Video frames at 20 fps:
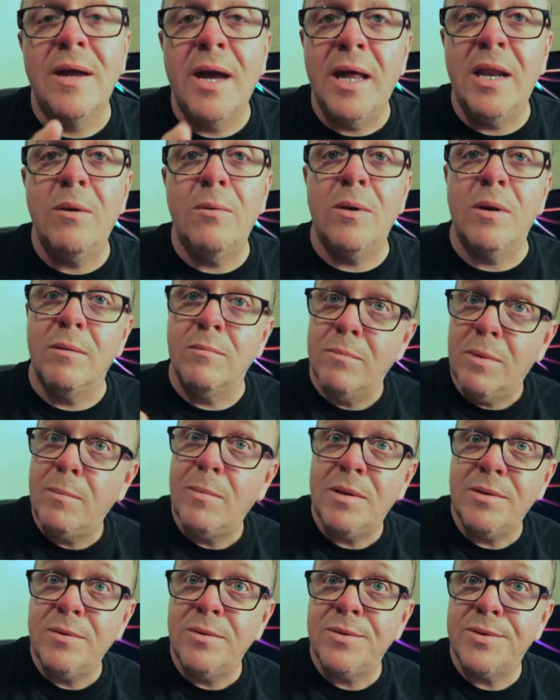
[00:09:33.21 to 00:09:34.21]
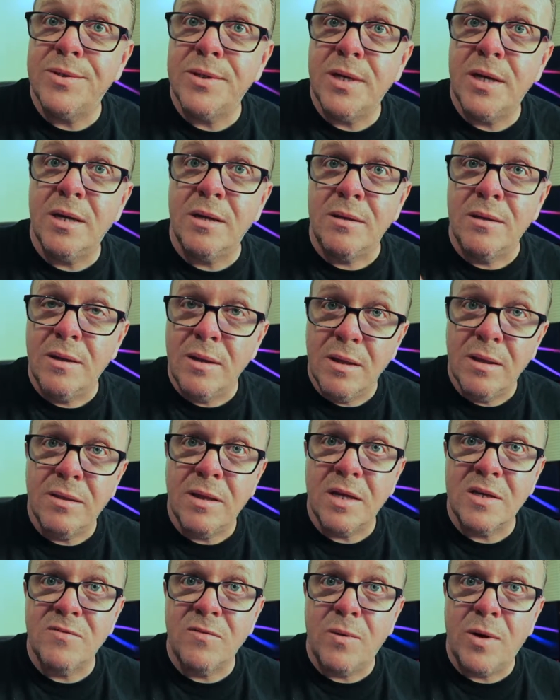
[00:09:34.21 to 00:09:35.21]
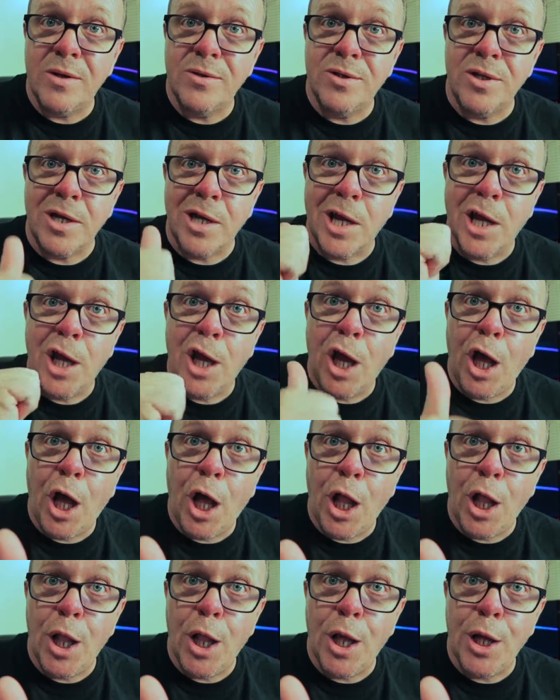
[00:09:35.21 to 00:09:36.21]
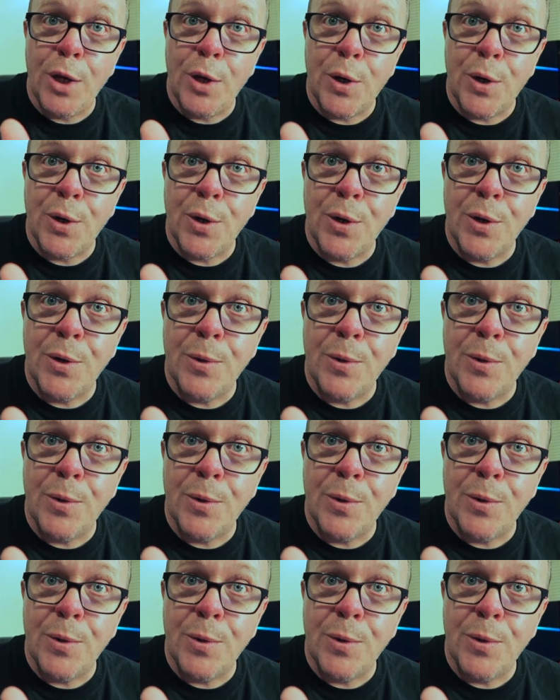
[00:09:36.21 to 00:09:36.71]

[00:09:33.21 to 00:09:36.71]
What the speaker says: Anyway, maybe I'll do this again. Thanks for watching. Later.